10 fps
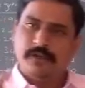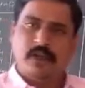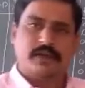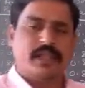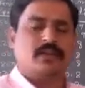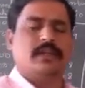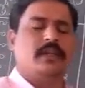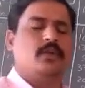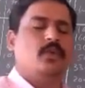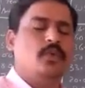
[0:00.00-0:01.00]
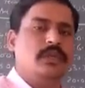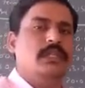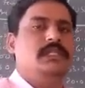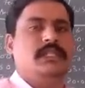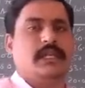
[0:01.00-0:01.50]
we have calculated
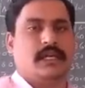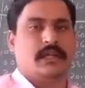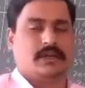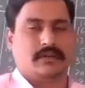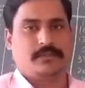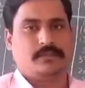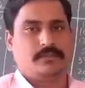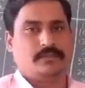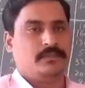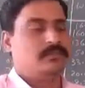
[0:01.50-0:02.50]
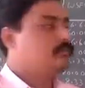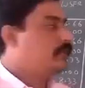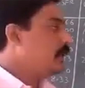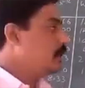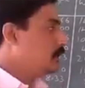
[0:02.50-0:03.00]
only GRR,
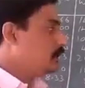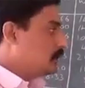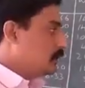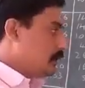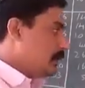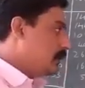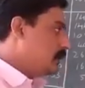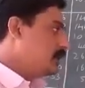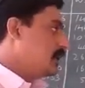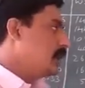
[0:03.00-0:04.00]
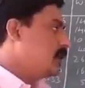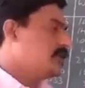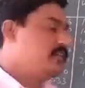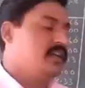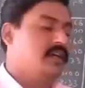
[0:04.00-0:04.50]
then here
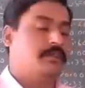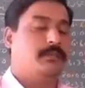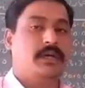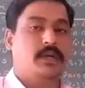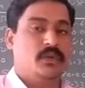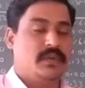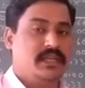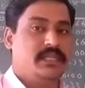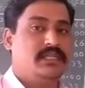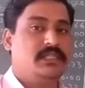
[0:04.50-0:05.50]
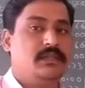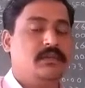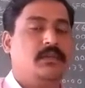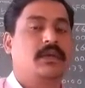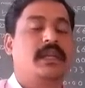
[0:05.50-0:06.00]
GRR figure per woman is
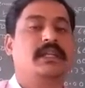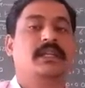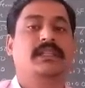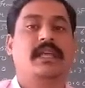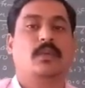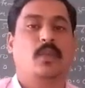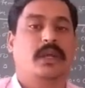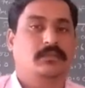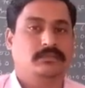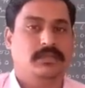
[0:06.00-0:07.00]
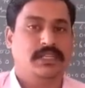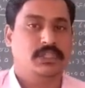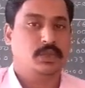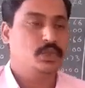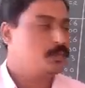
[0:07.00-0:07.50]
greater than 1, that
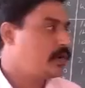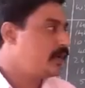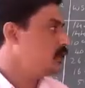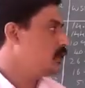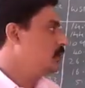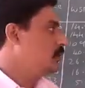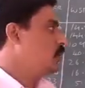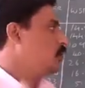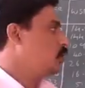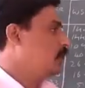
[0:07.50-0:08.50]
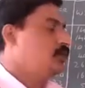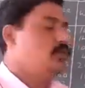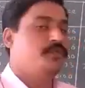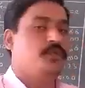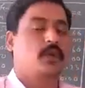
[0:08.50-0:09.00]
is
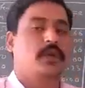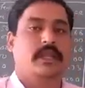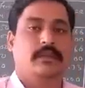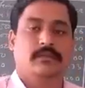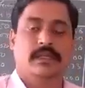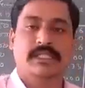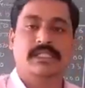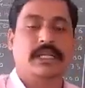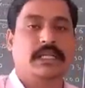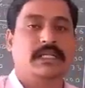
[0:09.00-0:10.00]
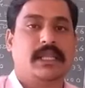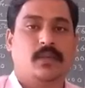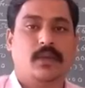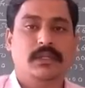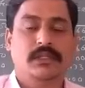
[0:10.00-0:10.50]
2.1249. It is greater
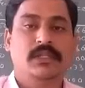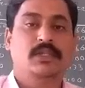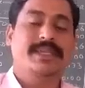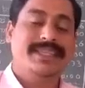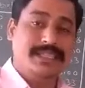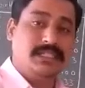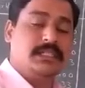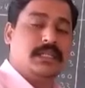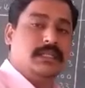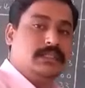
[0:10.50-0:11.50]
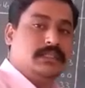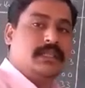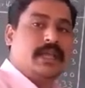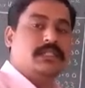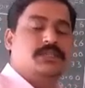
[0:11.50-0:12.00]
than 1, so it tells
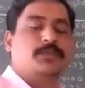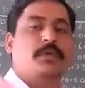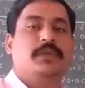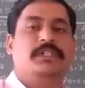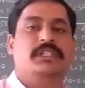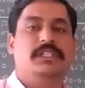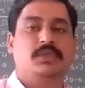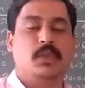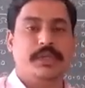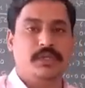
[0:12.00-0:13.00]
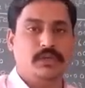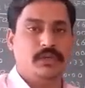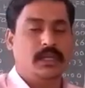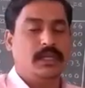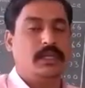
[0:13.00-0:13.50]
that population is going
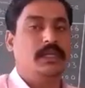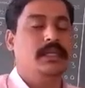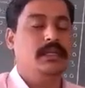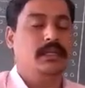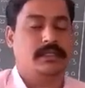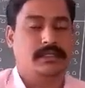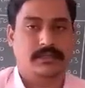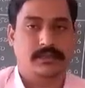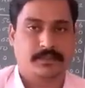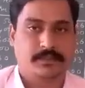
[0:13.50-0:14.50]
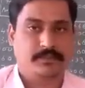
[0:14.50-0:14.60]
to increase